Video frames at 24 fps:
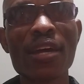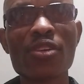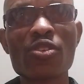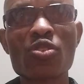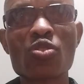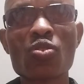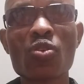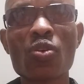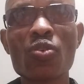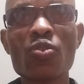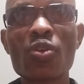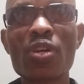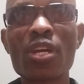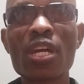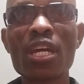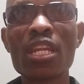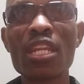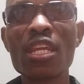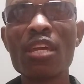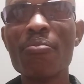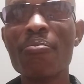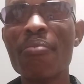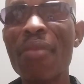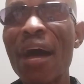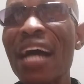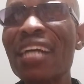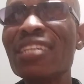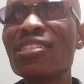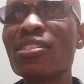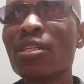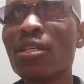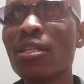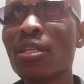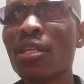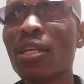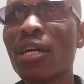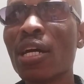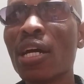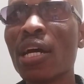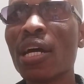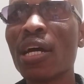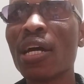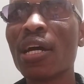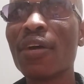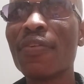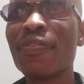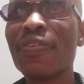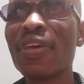So you can imagine
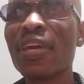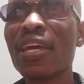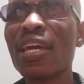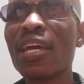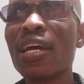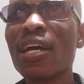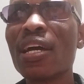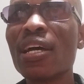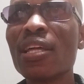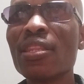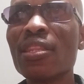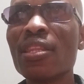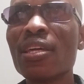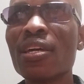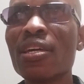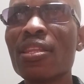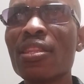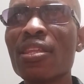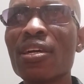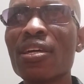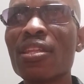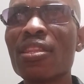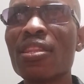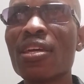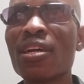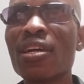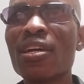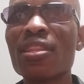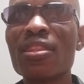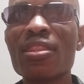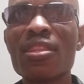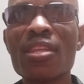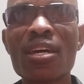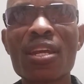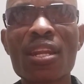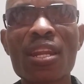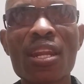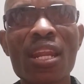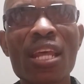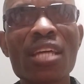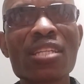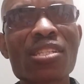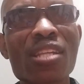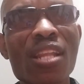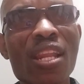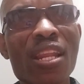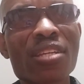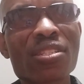the
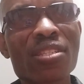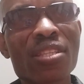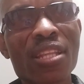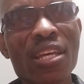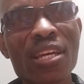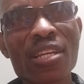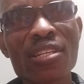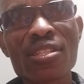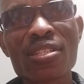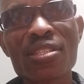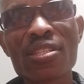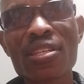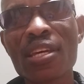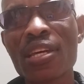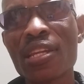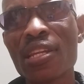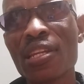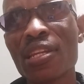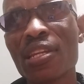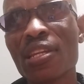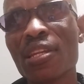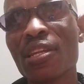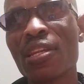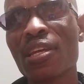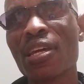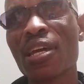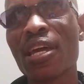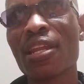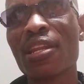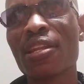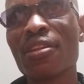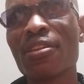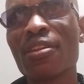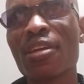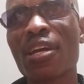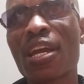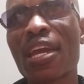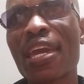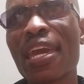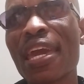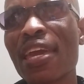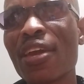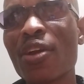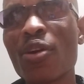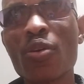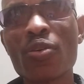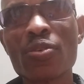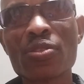restlessness and the
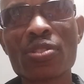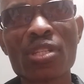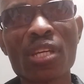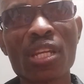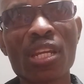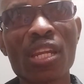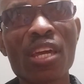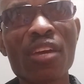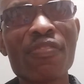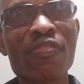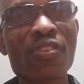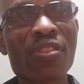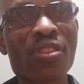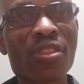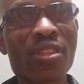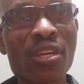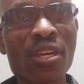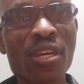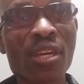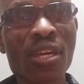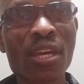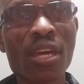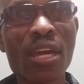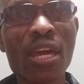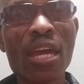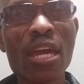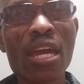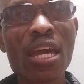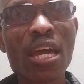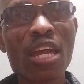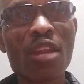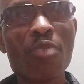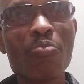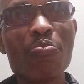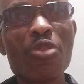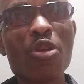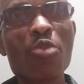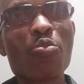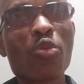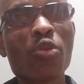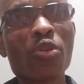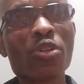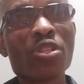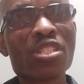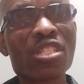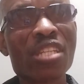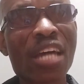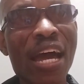chaos and everything, and
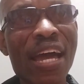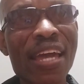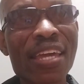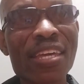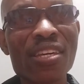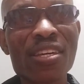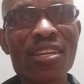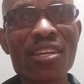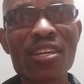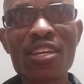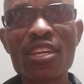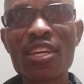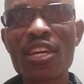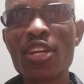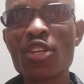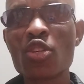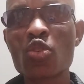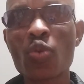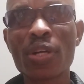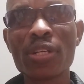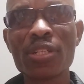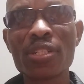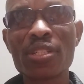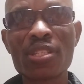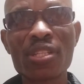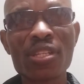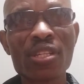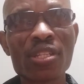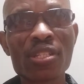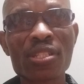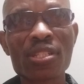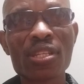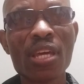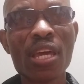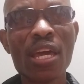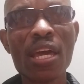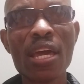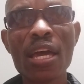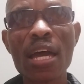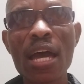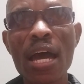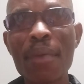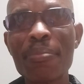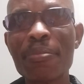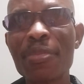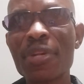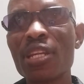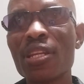people dying, casualties.
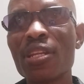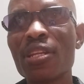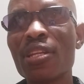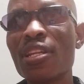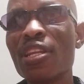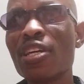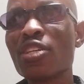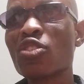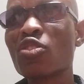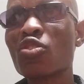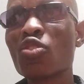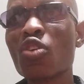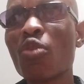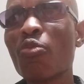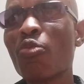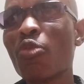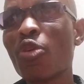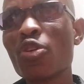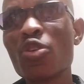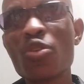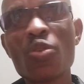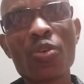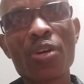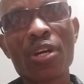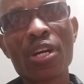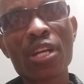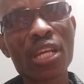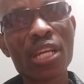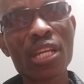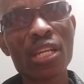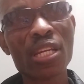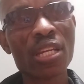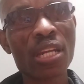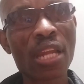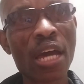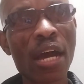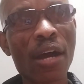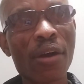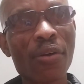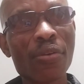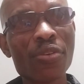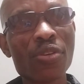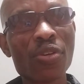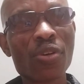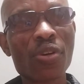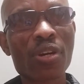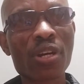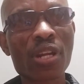I mean, there's no more Ukraine
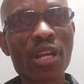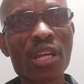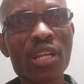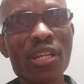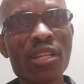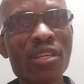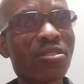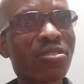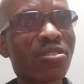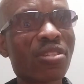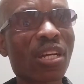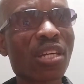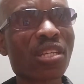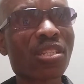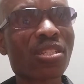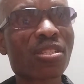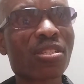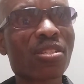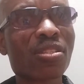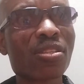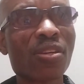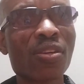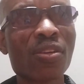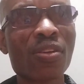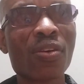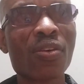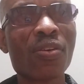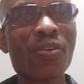now. Ukraine is just,